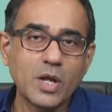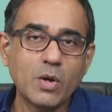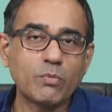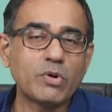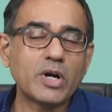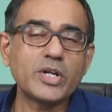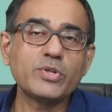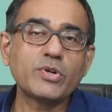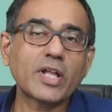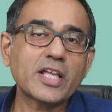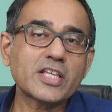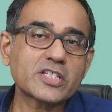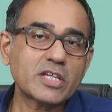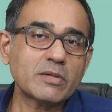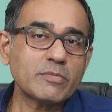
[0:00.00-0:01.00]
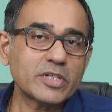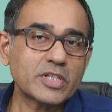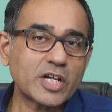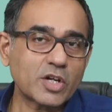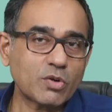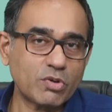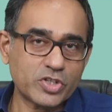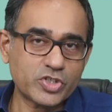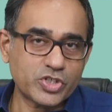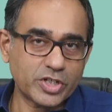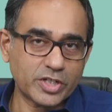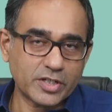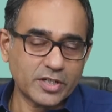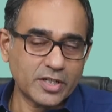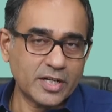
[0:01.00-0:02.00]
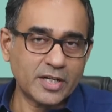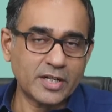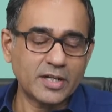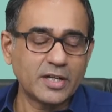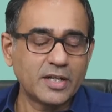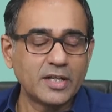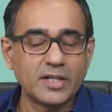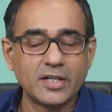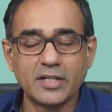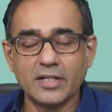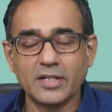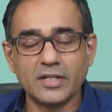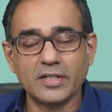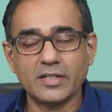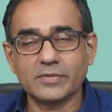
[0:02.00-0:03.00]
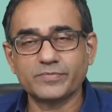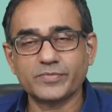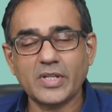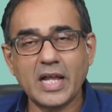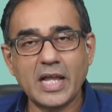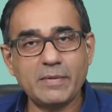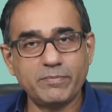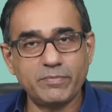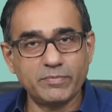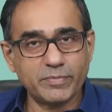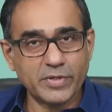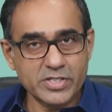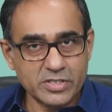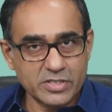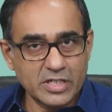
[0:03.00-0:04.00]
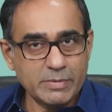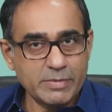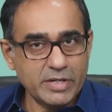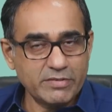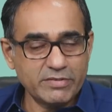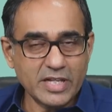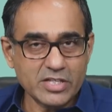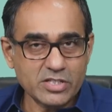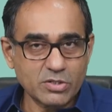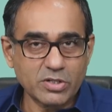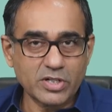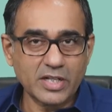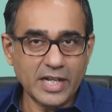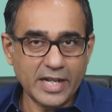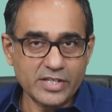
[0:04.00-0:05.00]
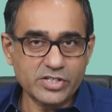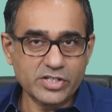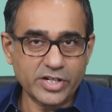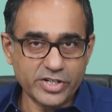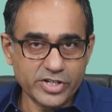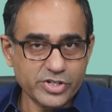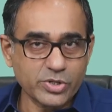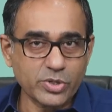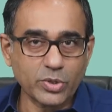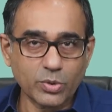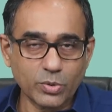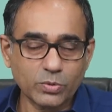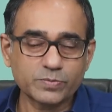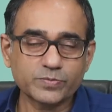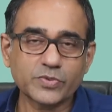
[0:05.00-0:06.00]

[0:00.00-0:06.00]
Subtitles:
why you are asking me that question. And I personally believe that's not the right strategy to do.